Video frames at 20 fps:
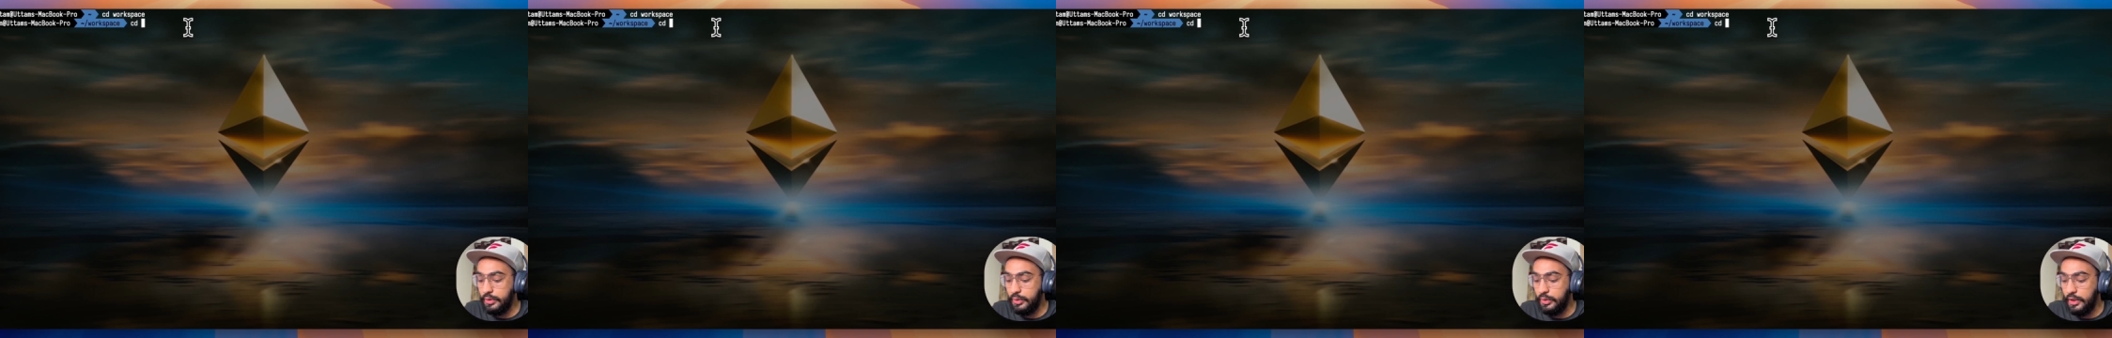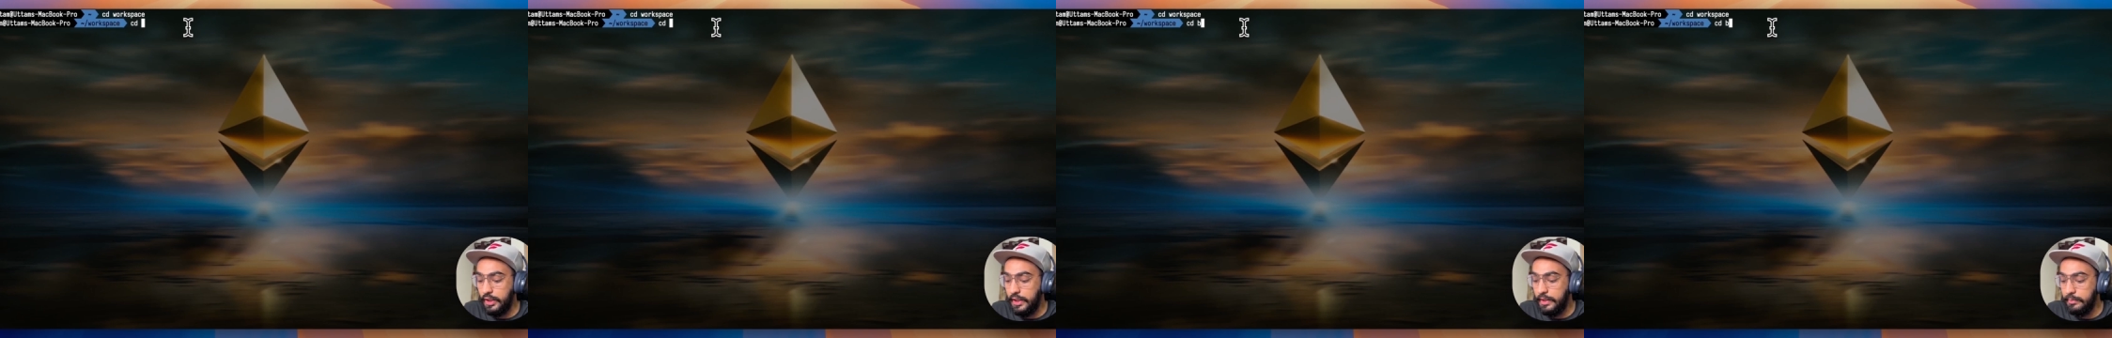
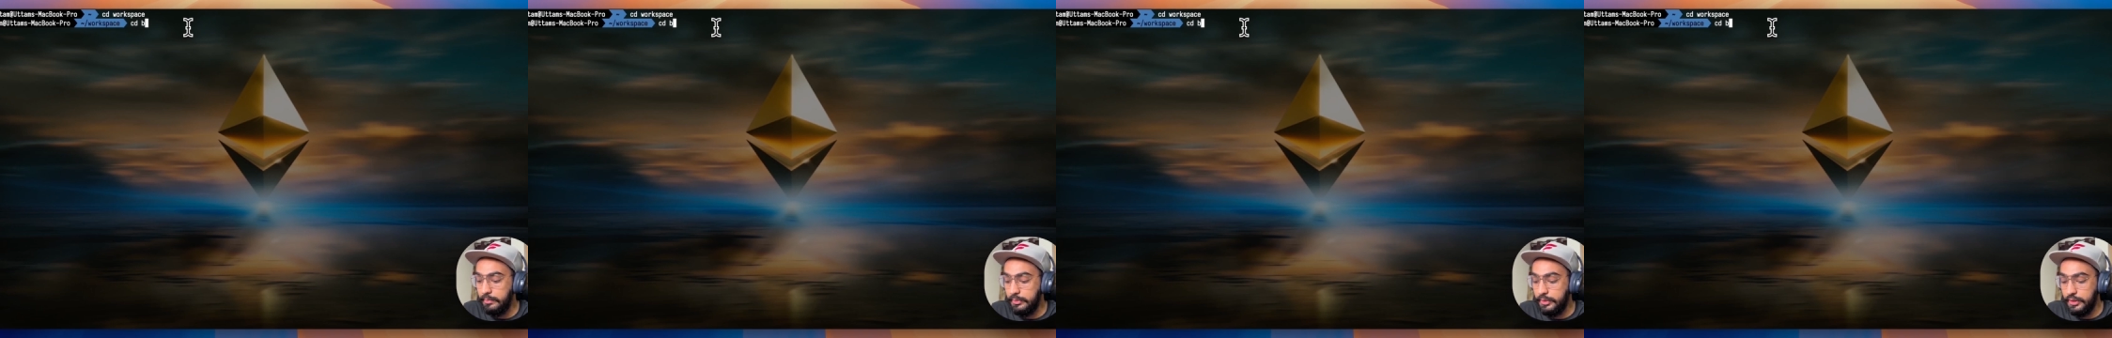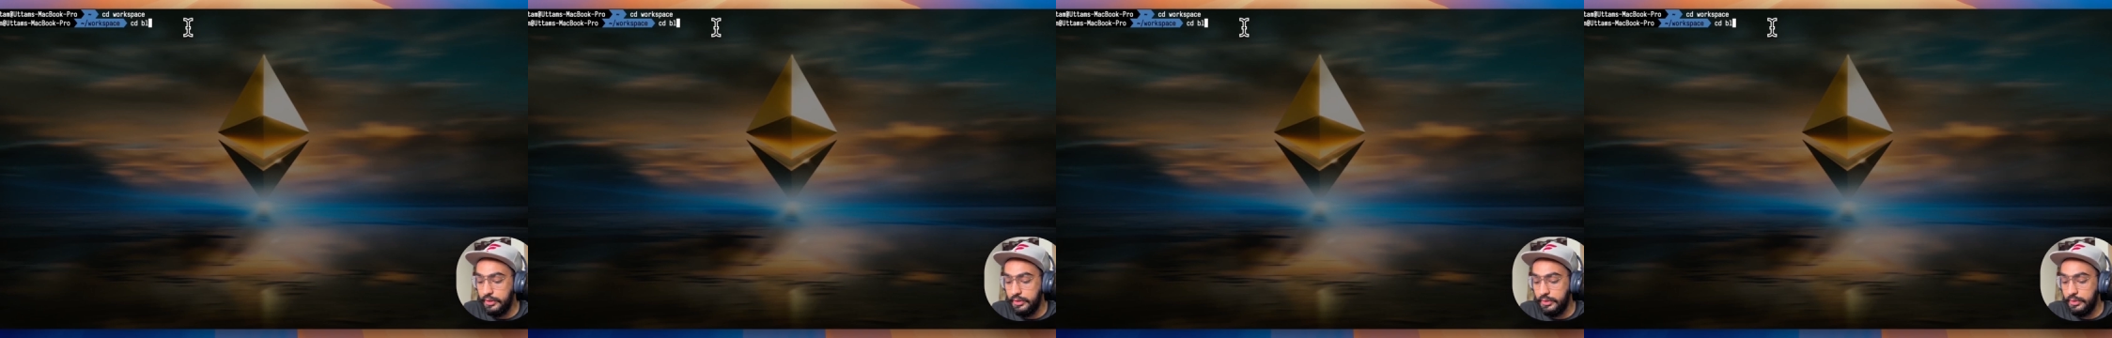So I
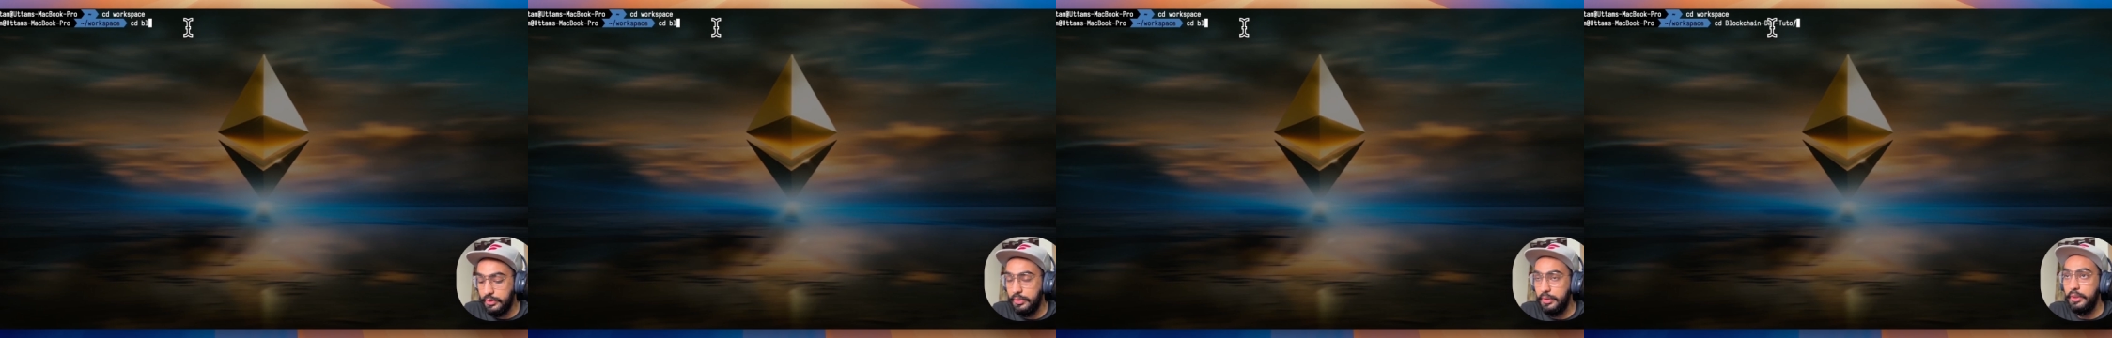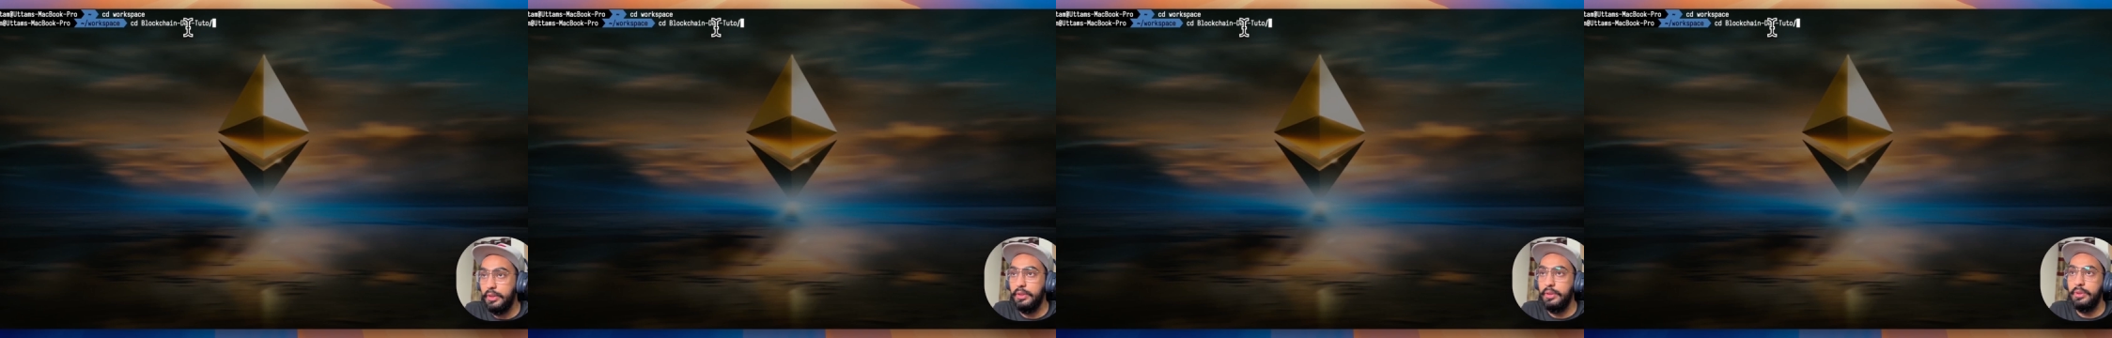am just
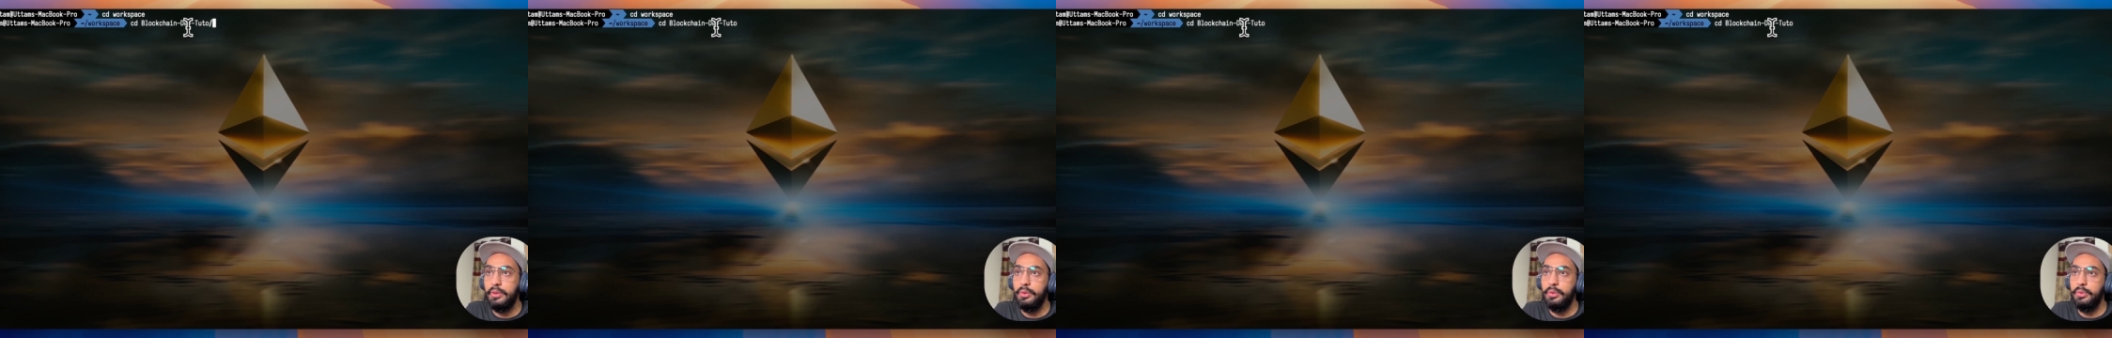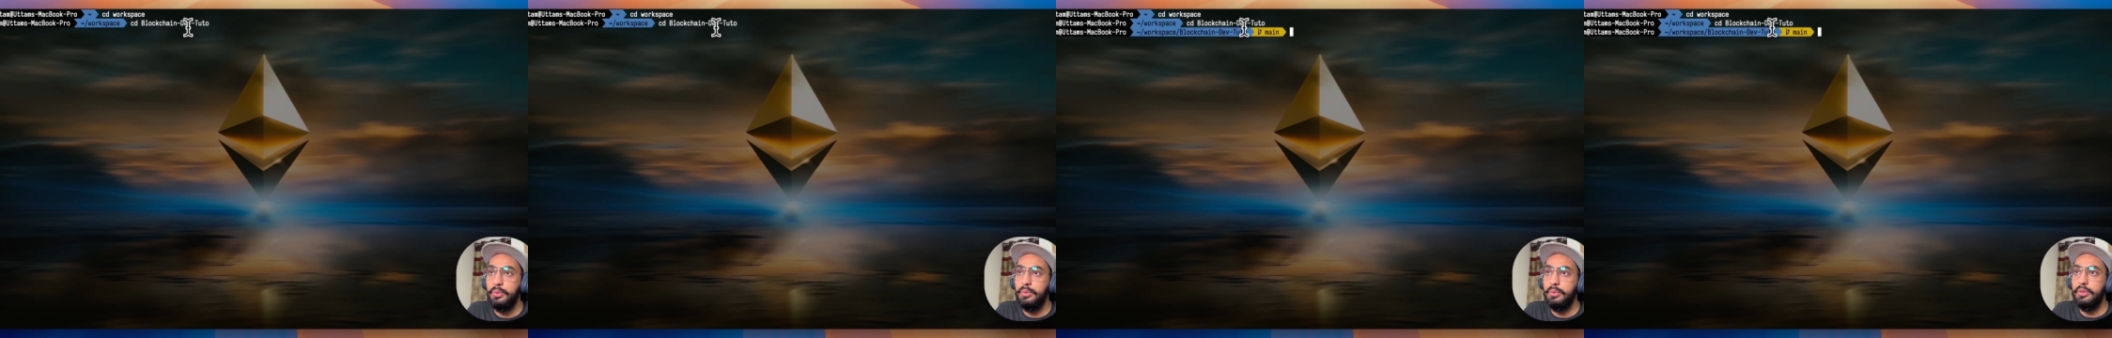going
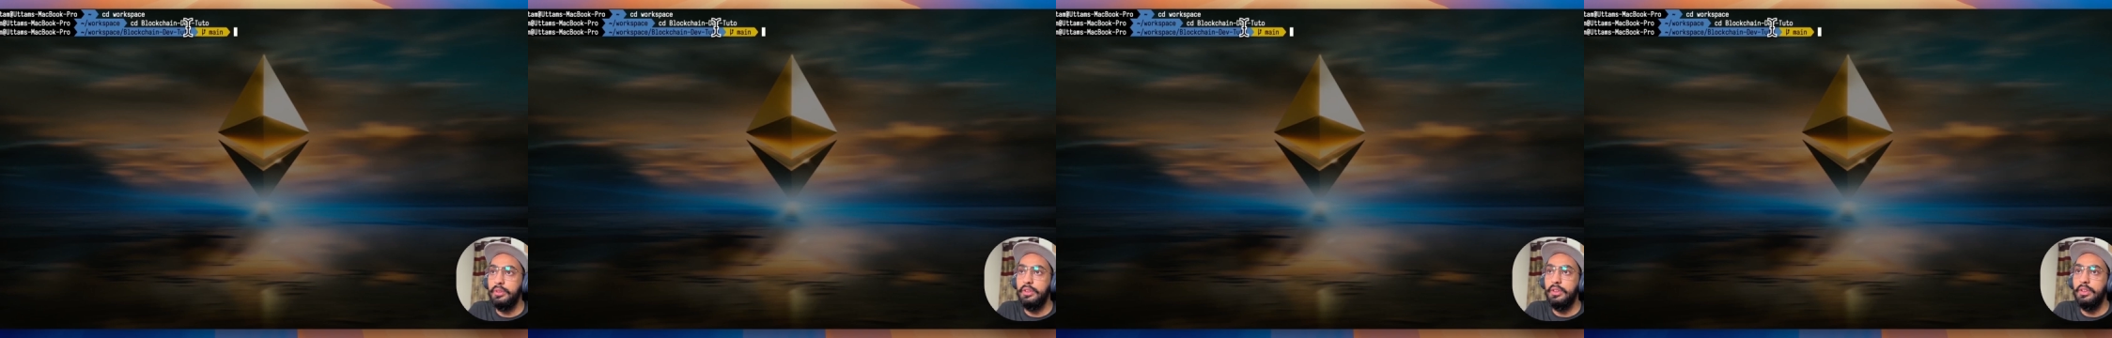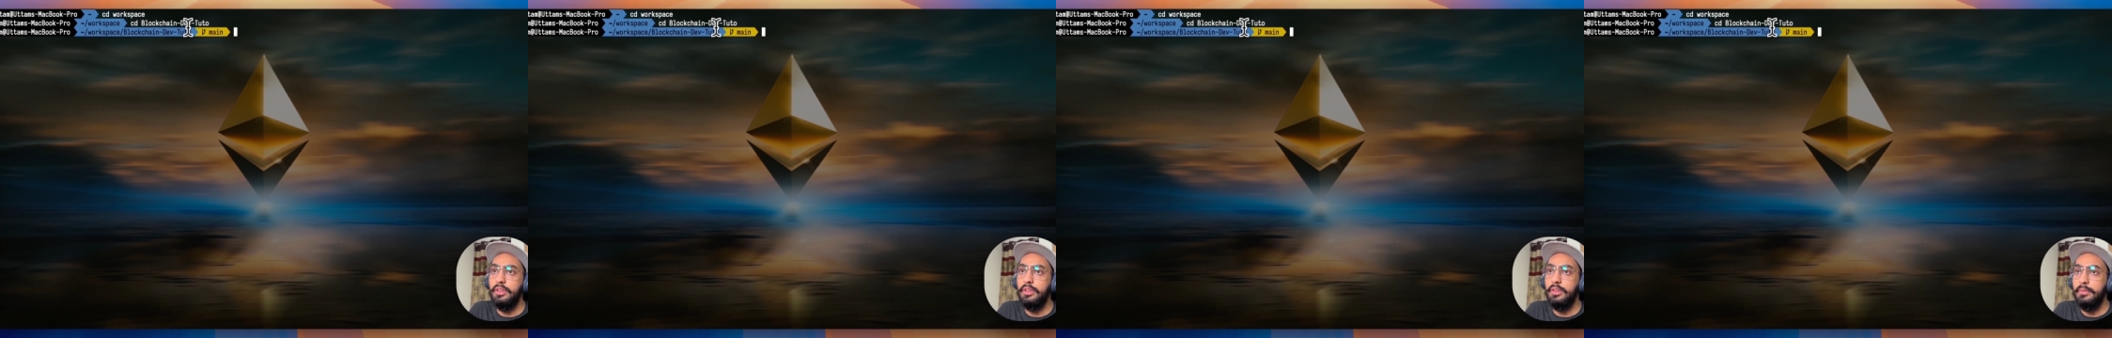to
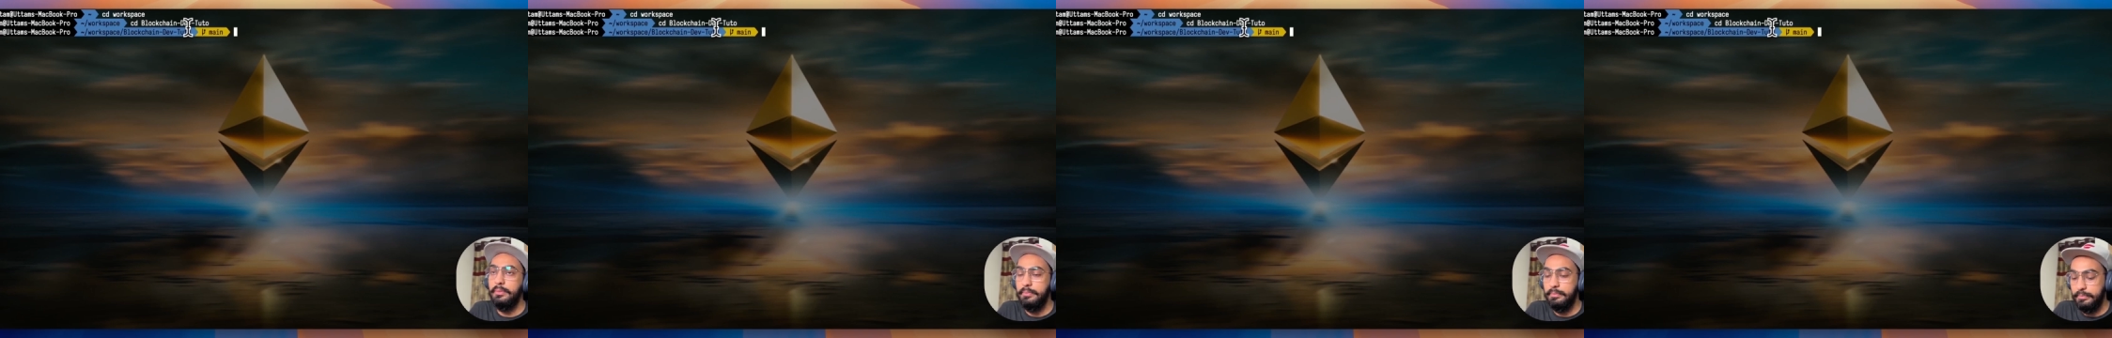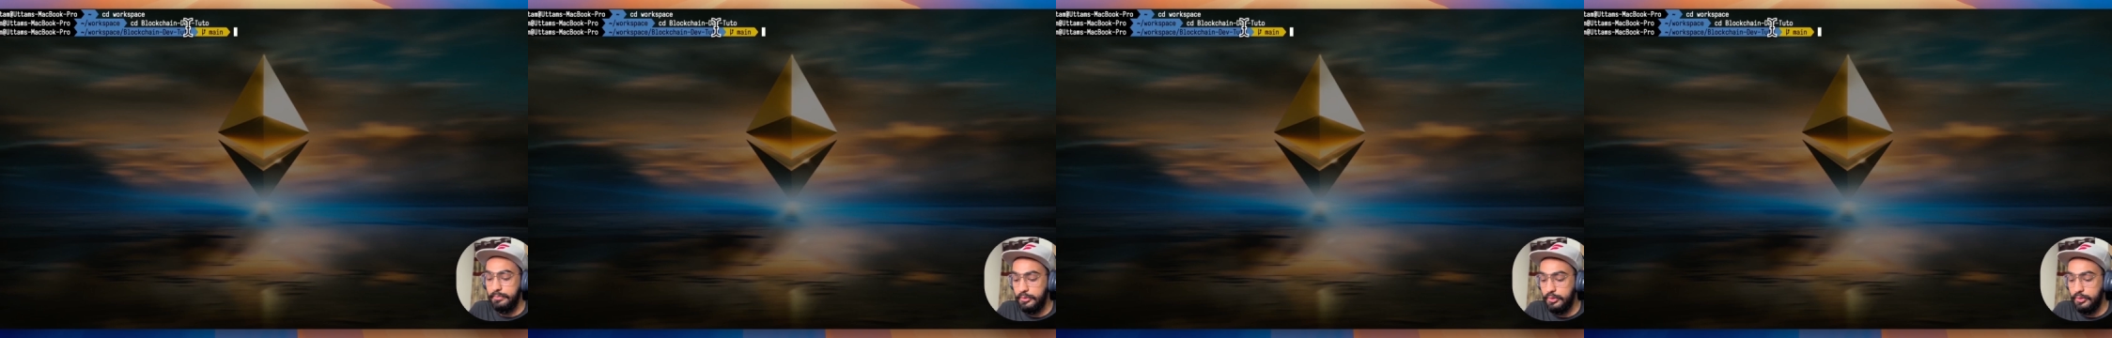I